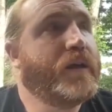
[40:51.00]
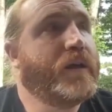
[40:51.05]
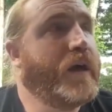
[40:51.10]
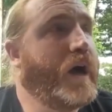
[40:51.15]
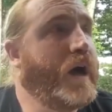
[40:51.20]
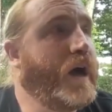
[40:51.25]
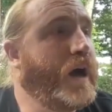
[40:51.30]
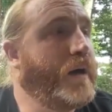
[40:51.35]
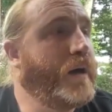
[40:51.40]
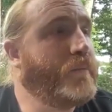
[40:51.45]

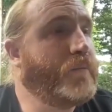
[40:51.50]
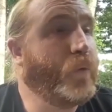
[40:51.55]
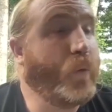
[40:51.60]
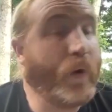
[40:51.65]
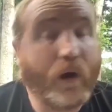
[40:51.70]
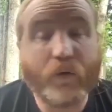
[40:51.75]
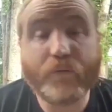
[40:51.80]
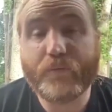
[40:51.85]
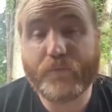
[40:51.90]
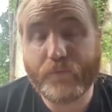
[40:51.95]

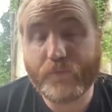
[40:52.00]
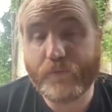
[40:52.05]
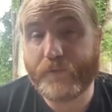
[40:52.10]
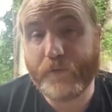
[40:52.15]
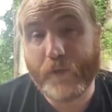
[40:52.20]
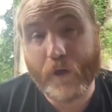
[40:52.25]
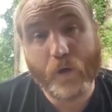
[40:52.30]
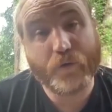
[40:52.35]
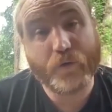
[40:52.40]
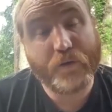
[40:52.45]
Well,
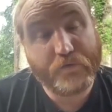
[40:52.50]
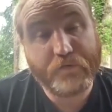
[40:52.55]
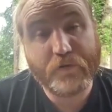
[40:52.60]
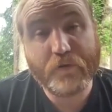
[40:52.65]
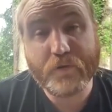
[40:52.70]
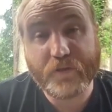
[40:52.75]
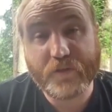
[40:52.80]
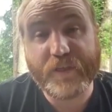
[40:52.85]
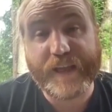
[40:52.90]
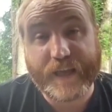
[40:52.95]
no, the
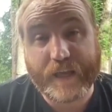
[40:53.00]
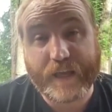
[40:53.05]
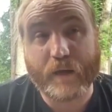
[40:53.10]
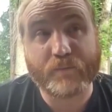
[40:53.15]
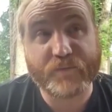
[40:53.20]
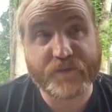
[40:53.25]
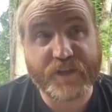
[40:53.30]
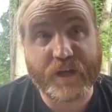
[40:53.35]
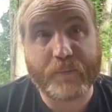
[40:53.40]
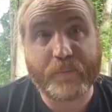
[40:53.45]
food thing
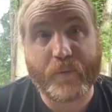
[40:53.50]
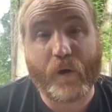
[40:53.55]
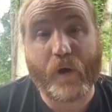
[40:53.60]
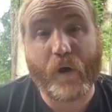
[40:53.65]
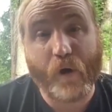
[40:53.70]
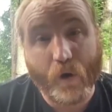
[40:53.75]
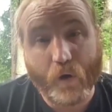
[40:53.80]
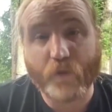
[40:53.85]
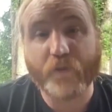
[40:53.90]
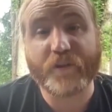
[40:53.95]
comes up
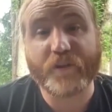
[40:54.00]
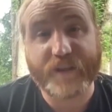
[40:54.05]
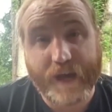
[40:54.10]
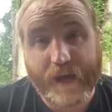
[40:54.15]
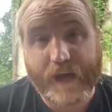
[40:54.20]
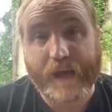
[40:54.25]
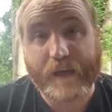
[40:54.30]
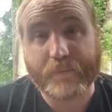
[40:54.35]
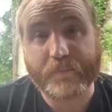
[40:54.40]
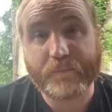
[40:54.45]
all the
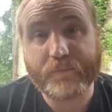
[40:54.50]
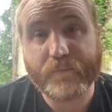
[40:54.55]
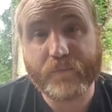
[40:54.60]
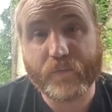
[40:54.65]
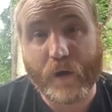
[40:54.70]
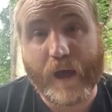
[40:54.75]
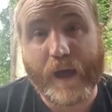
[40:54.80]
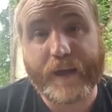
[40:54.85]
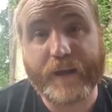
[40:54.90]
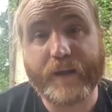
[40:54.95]
time,
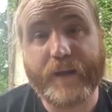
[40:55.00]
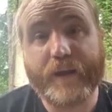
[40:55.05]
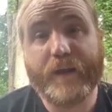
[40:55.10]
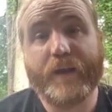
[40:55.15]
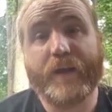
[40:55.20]
right?